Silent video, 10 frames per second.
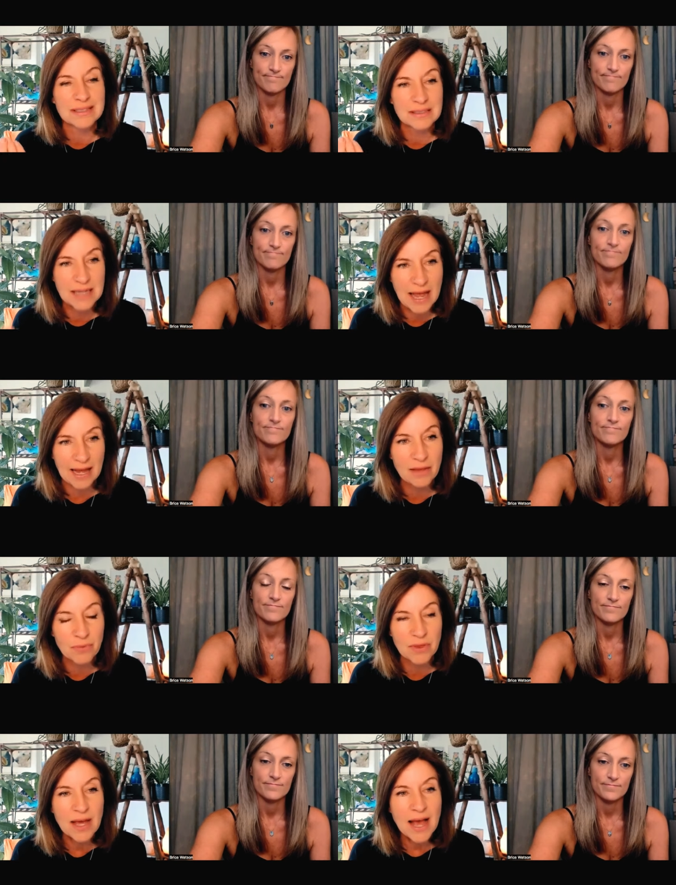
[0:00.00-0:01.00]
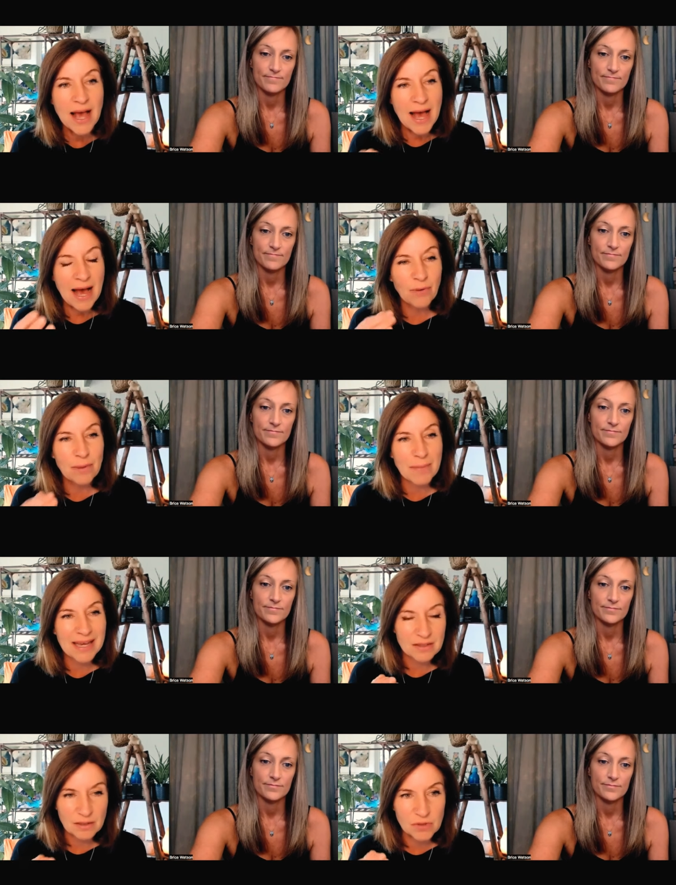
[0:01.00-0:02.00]
Speaker 1: in depth how it
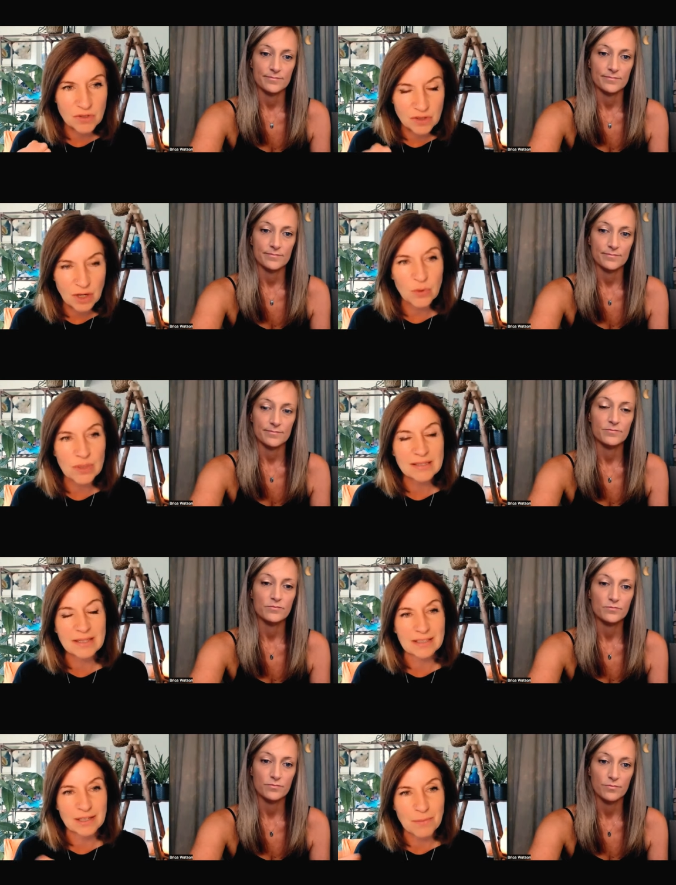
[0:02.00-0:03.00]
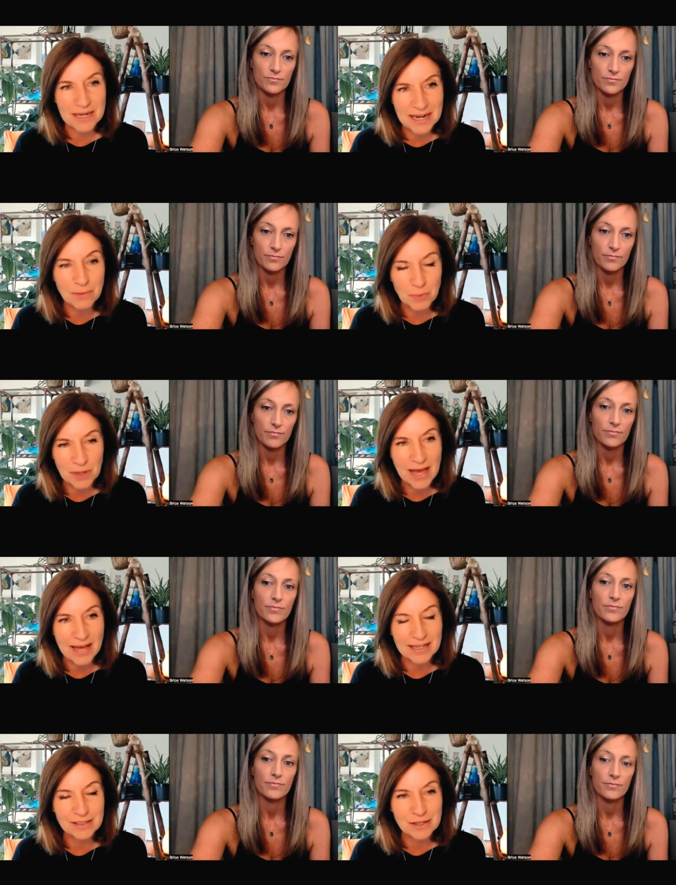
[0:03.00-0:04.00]
makes them so easy to
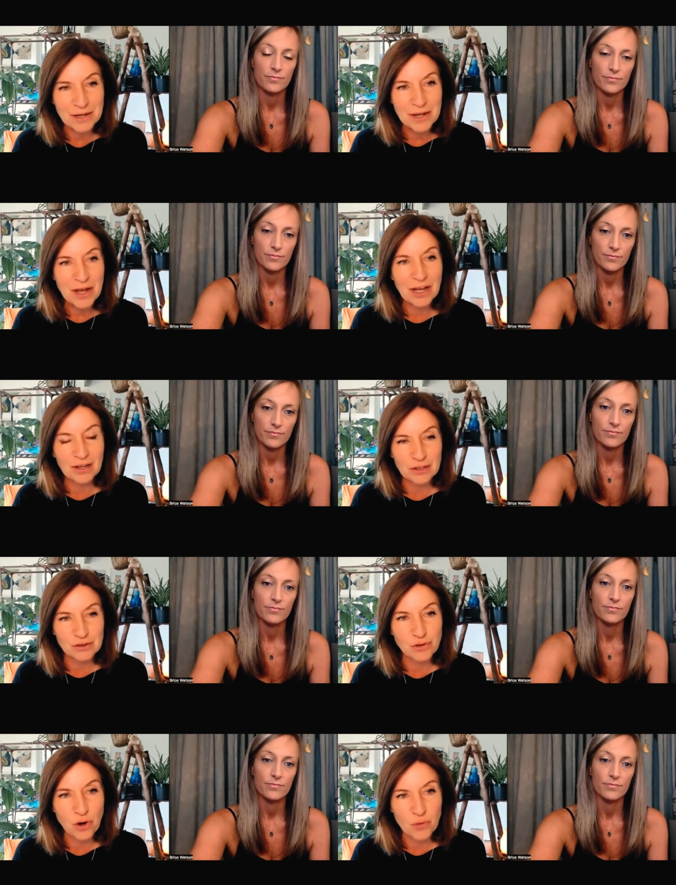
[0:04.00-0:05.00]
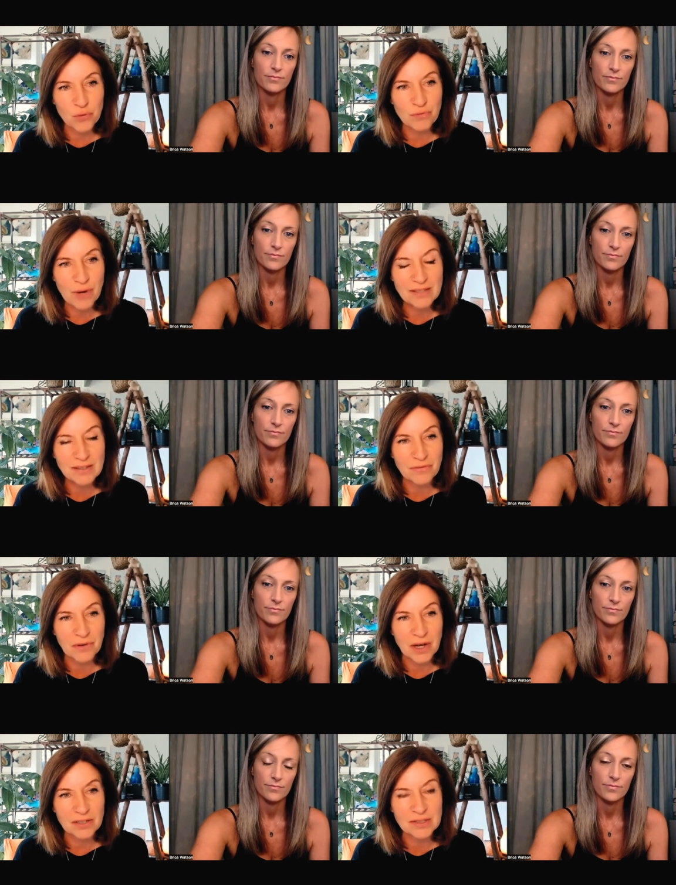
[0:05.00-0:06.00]
manipulate and control the rest of
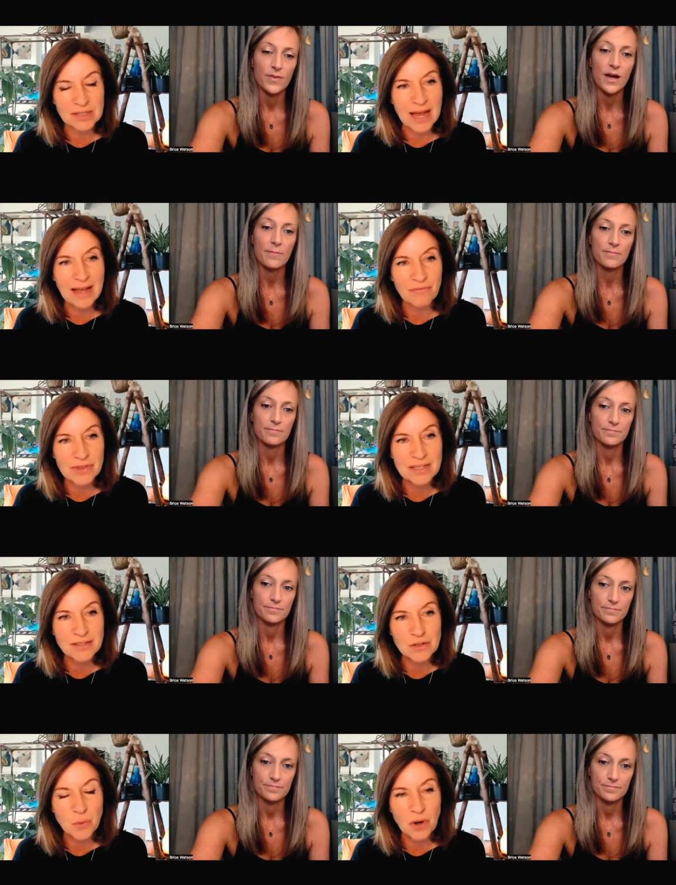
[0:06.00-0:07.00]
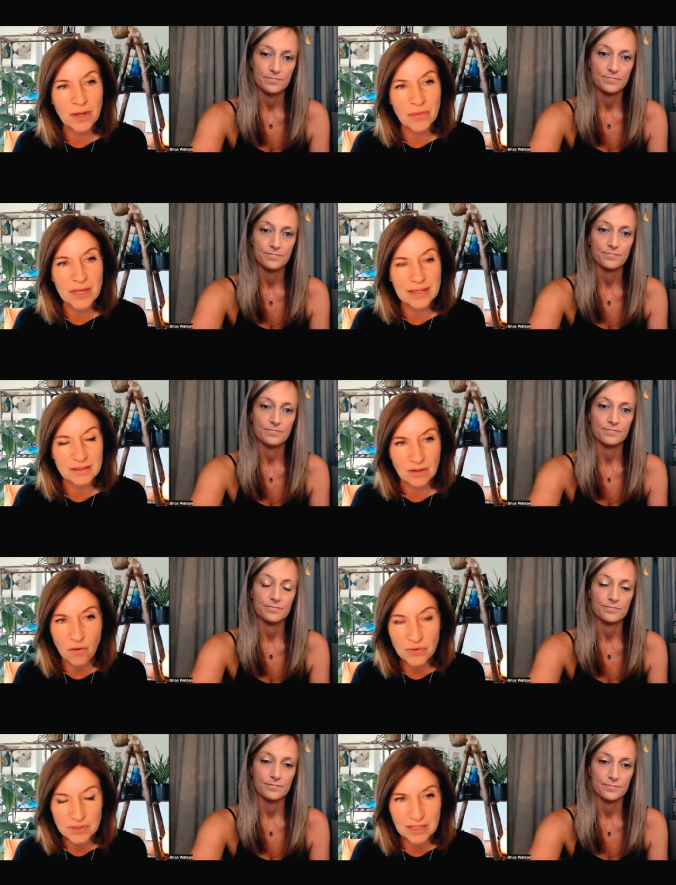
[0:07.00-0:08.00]
us. And this is why I think
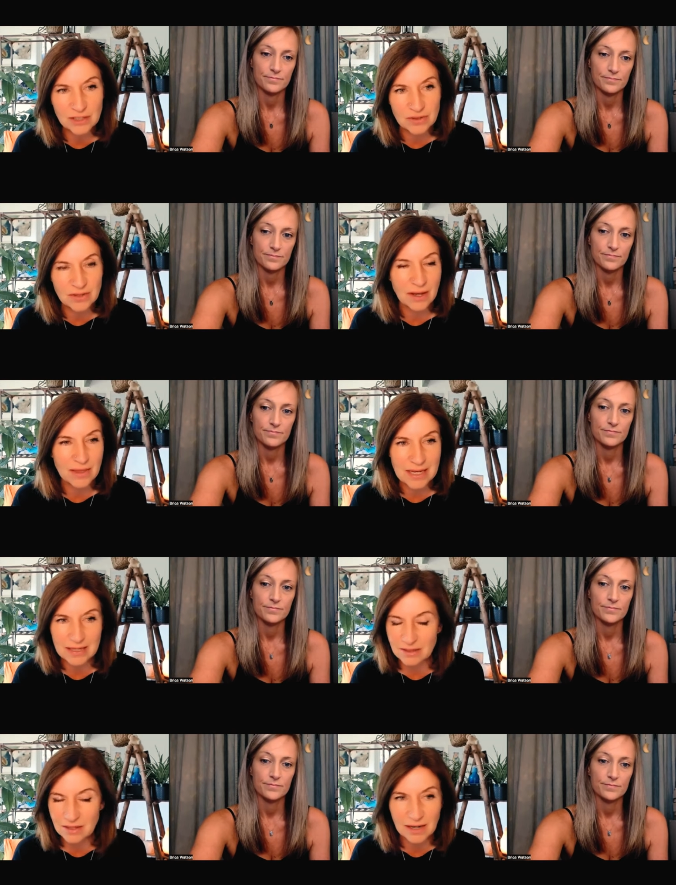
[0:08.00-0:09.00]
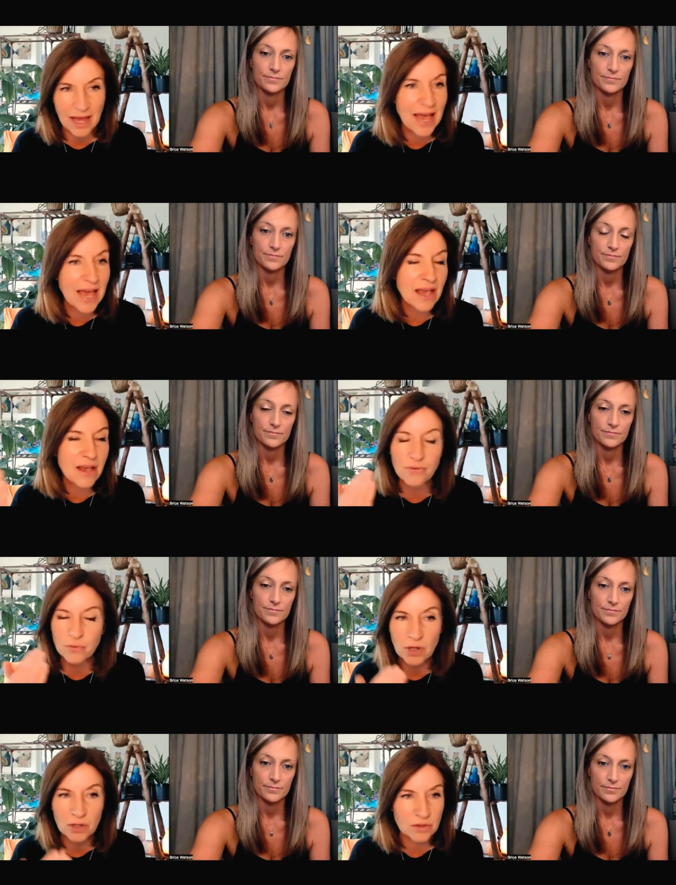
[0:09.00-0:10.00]
conversations like this and
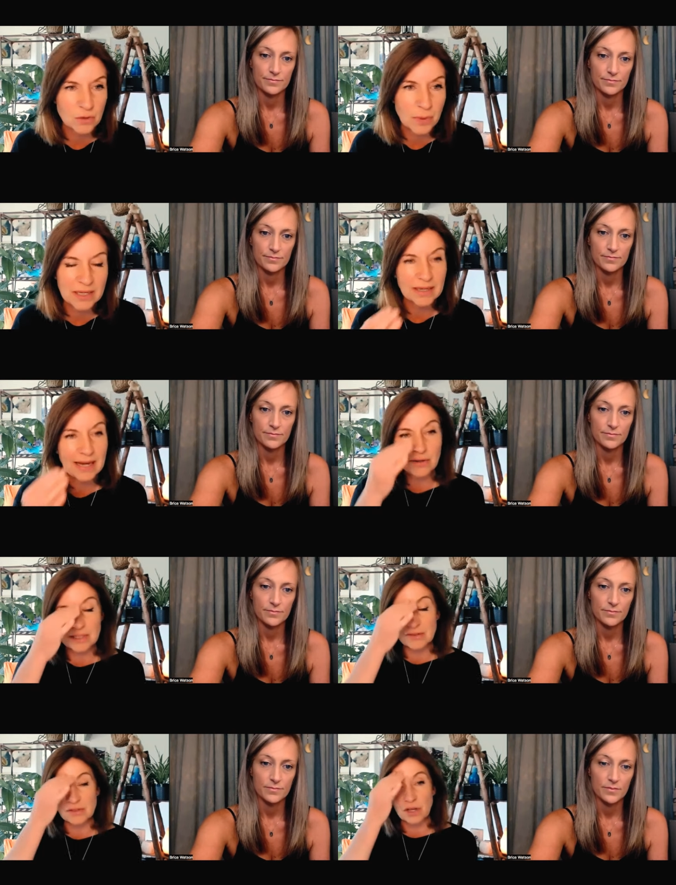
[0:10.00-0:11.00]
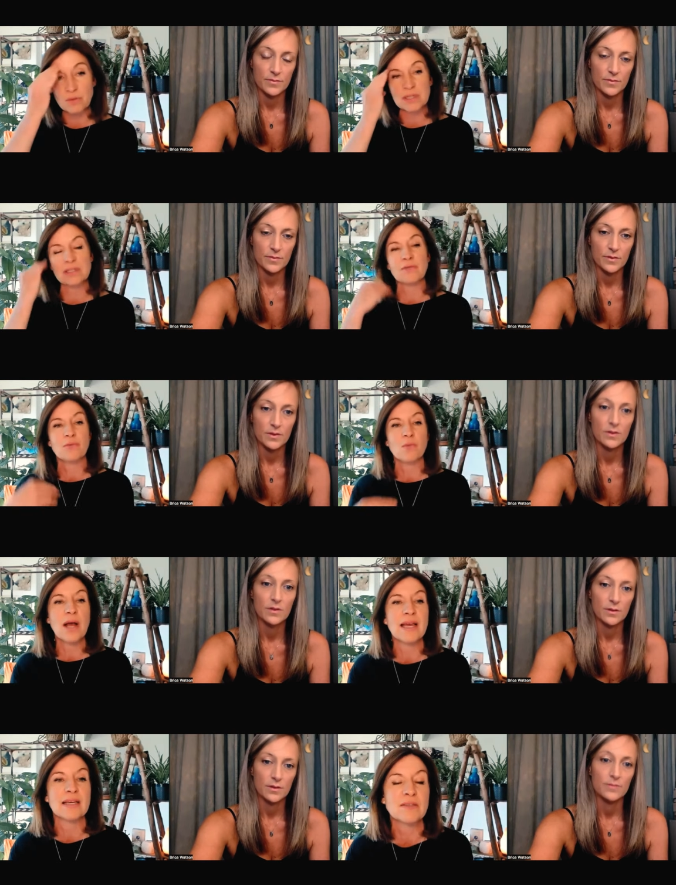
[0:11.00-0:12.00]
everyone who's speaking out in so many different
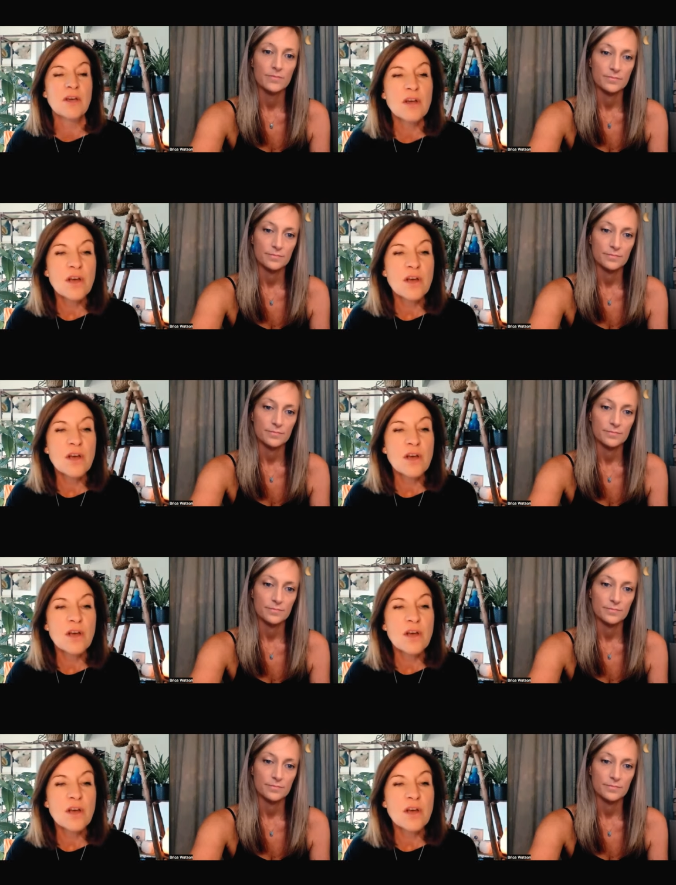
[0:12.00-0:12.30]
ways